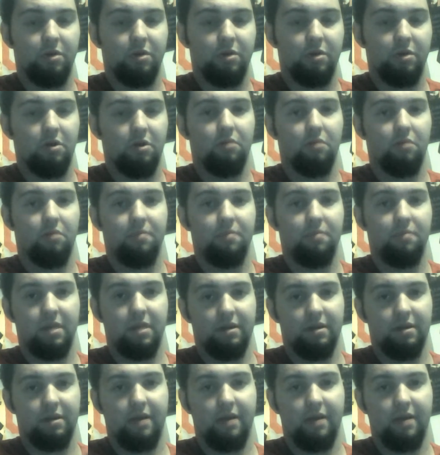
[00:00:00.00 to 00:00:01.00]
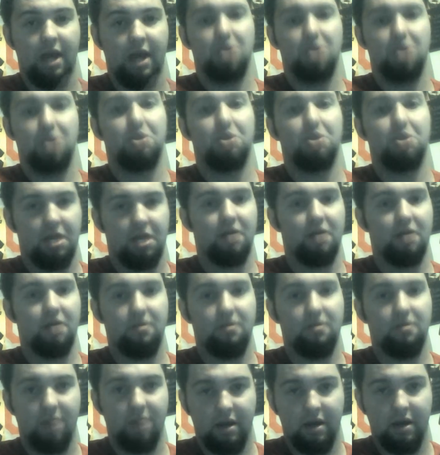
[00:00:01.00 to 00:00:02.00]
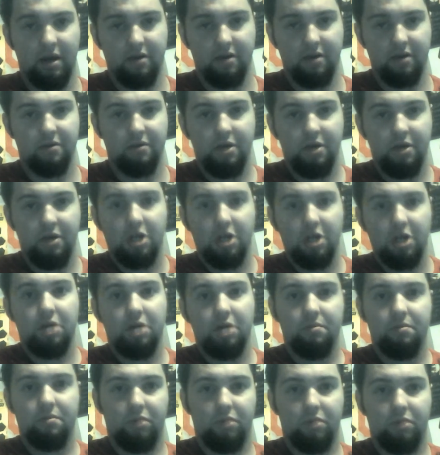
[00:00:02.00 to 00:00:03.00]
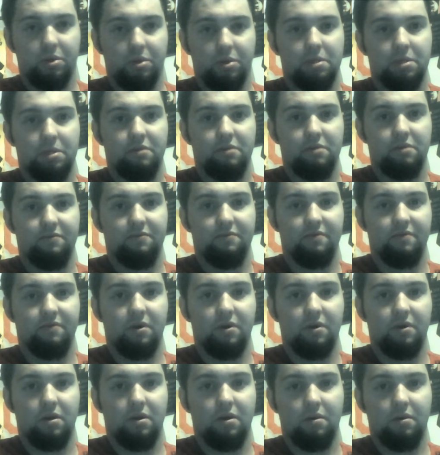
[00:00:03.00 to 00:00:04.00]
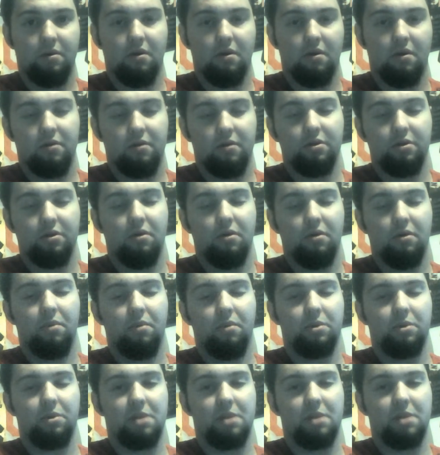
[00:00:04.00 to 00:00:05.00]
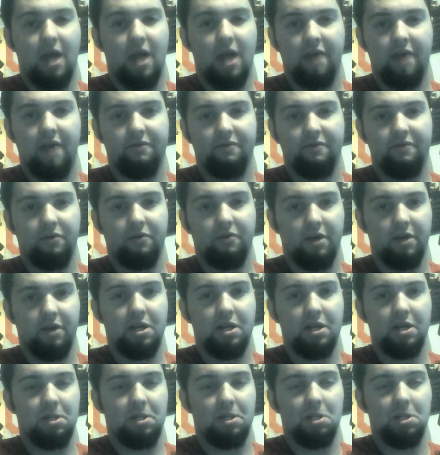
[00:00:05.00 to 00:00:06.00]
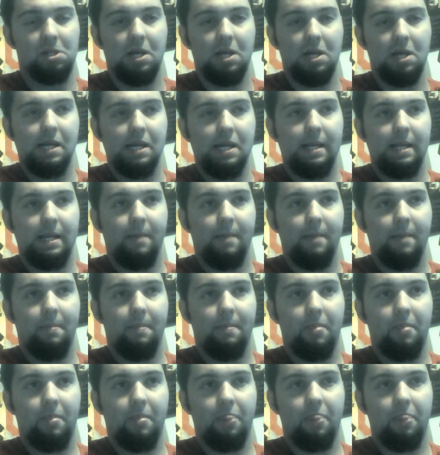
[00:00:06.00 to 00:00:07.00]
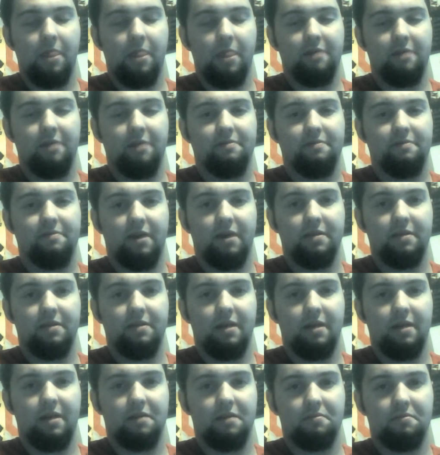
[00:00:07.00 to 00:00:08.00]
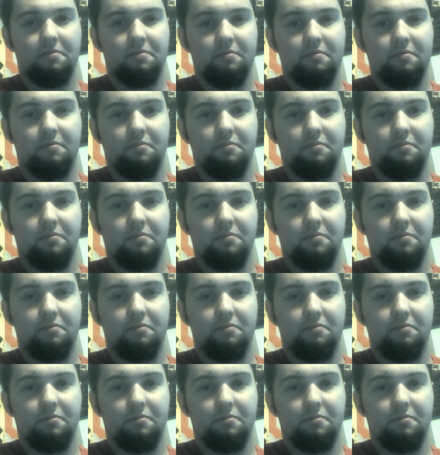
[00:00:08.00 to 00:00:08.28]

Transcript: you know, being educated by a person of, uh, you know, a person half their age, they find that